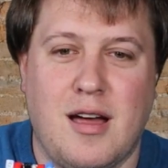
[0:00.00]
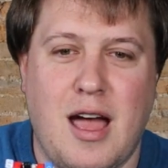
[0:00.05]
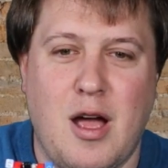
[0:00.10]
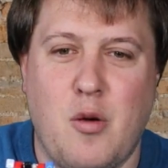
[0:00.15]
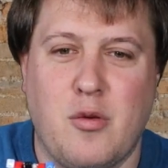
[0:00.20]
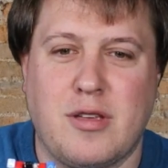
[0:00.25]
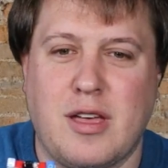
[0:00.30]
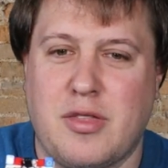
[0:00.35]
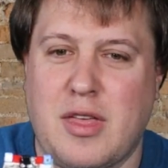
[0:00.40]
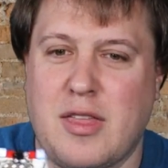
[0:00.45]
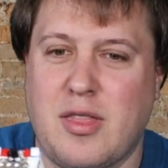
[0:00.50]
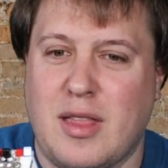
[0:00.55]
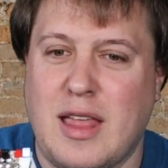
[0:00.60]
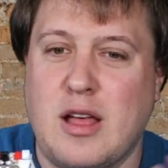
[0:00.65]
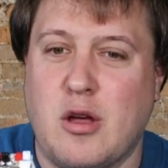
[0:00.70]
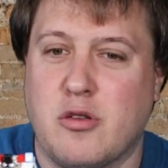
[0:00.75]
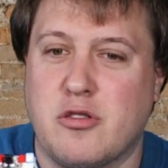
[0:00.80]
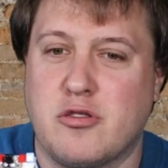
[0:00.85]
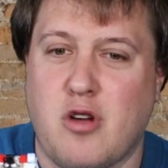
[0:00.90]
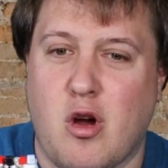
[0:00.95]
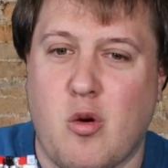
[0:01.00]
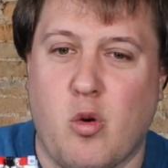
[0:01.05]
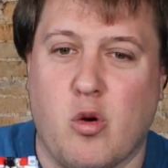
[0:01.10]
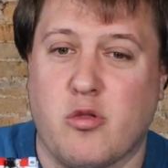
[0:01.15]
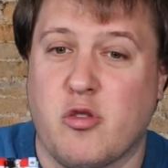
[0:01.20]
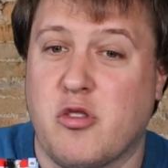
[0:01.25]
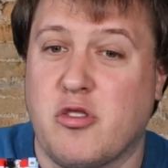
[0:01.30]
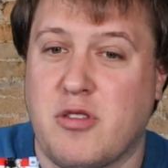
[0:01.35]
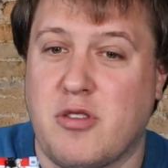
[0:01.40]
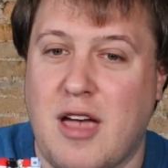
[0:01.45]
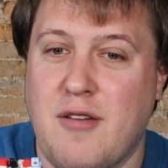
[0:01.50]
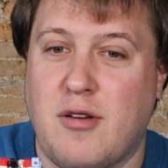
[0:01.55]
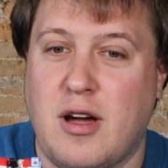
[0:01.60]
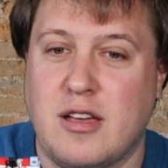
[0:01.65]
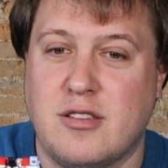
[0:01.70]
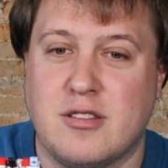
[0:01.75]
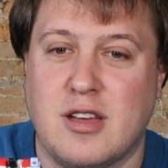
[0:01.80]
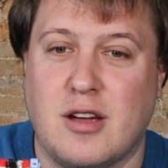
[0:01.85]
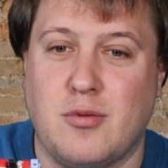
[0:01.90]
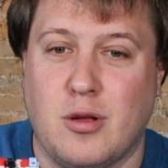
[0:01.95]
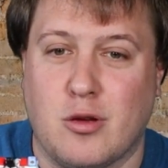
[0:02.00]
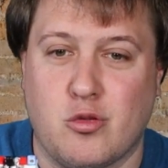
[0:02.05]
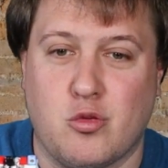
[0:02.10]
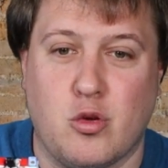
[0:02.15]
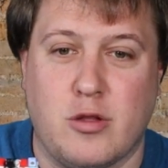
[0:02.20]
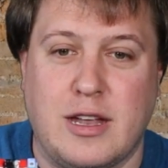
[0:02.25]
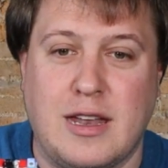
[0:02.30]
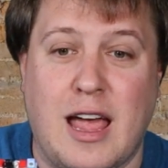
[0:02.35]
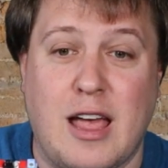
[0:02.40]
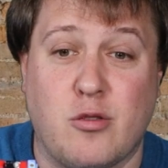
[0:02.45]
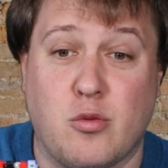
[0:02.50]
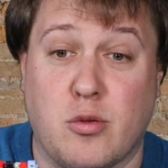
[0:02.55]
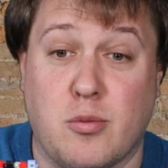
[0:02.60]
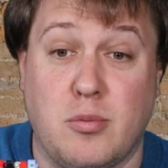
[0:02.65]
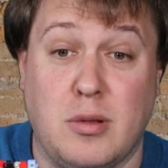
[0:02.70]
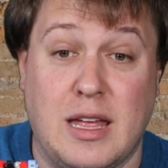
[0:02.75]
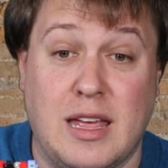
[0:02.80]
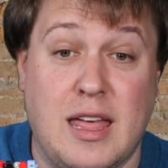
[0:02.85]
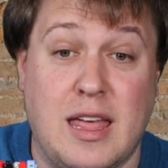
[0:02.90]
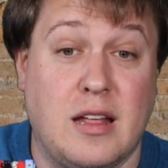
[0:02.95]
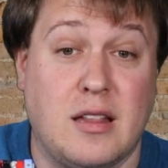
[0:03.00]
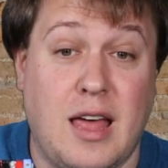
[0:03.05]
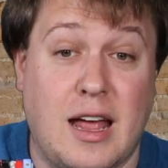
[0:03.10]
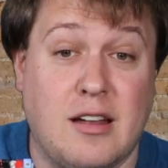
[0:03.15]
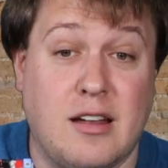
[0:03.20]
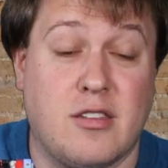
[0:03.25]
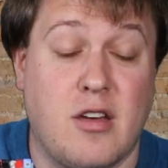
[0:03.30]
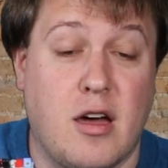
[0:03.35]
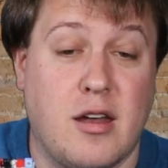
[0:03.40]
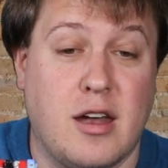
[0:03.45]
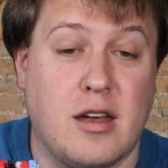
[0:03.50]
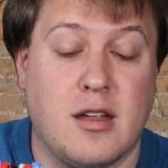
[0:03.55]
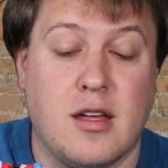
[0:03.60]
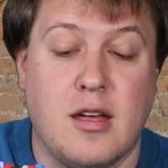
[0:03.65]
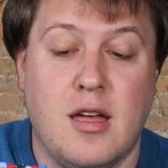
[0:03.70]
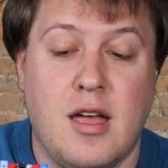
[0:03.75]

I always like like Lego Star Wars or sci-fi stuff looks really nice with blinking lights on it.